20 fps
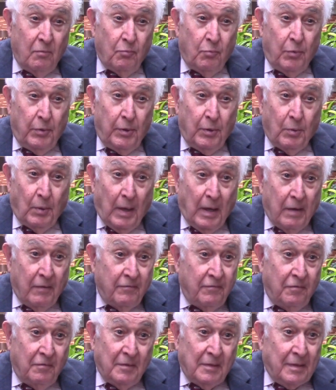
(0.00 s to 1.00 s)
where you
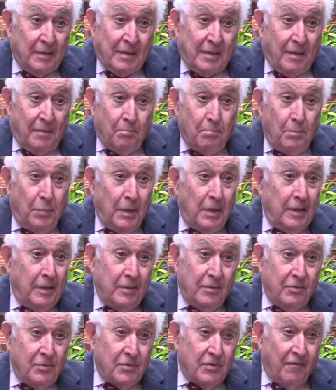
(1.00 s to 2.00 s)
have
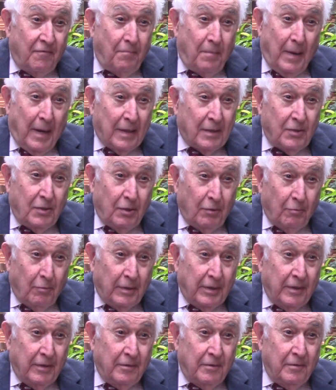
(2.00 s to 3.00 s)
billions of
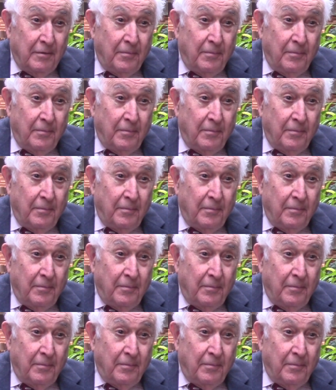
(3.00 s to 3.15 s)
bacteria,